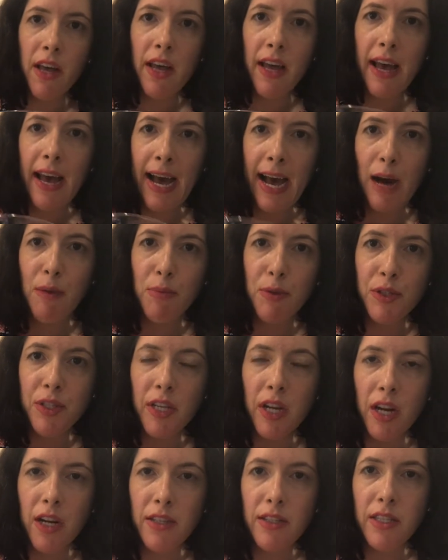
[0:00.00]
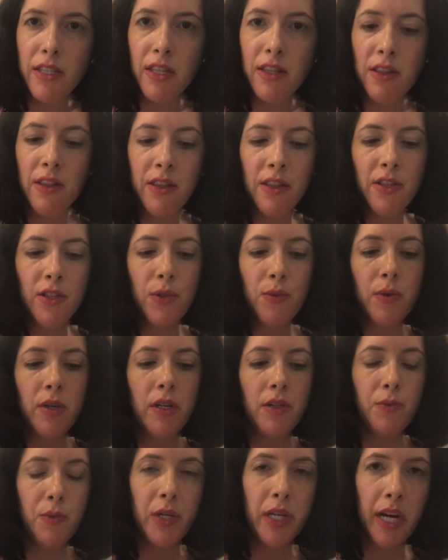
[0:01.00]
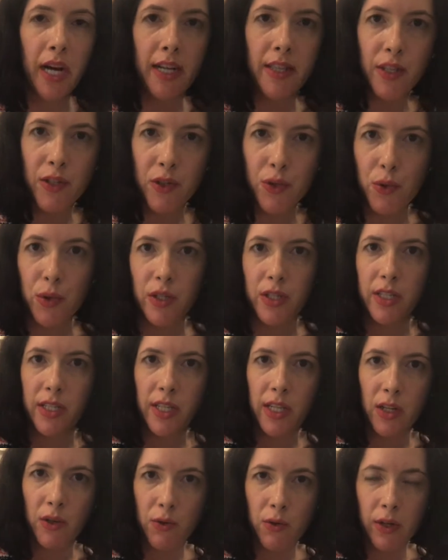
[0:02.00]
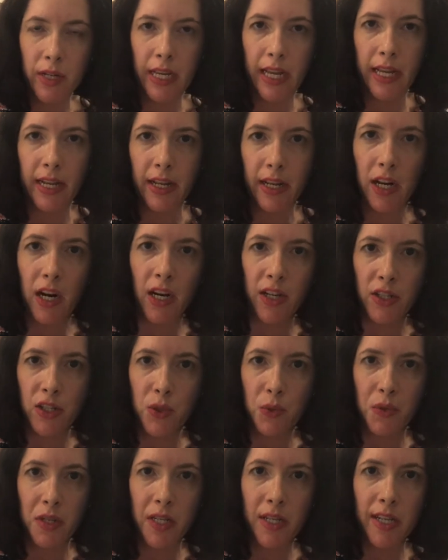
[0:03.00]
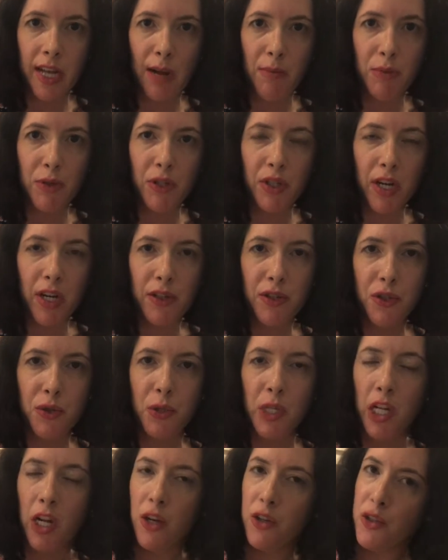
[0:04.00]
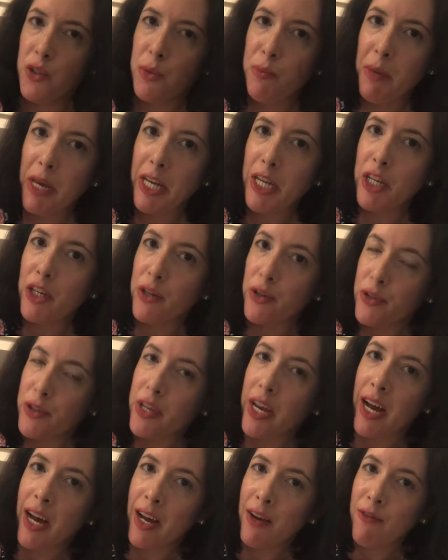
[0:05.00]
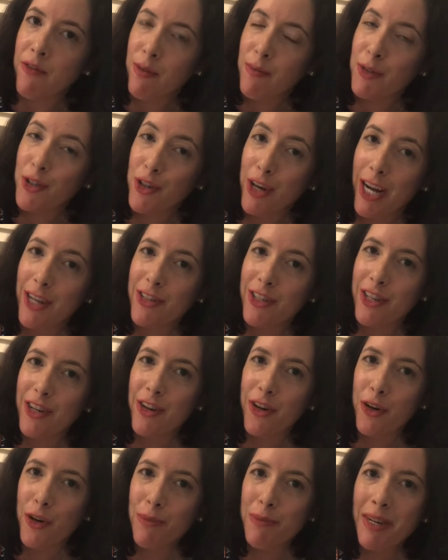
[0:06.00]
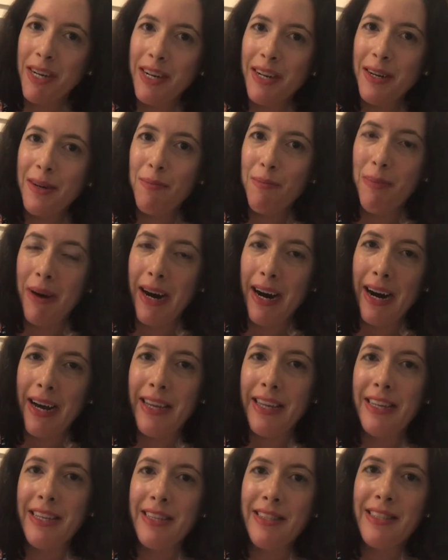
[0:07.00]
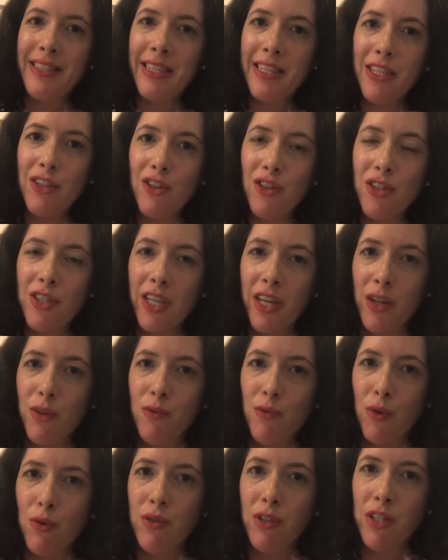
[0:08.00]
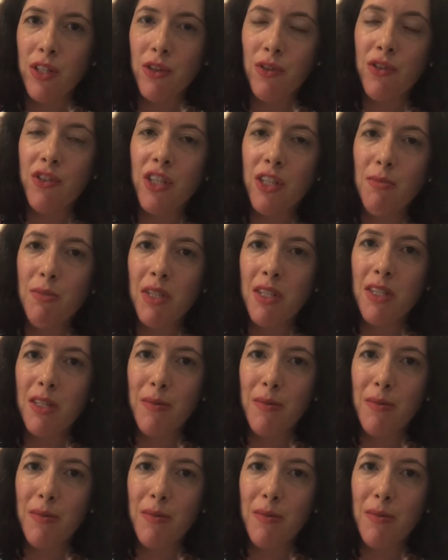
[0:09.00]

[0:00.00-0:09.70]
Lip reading: applesauce. This one we got at the store. It's like an organic, unsweetened applesauce. You could also make yours from scratch at home by easily just like roasting or steaming some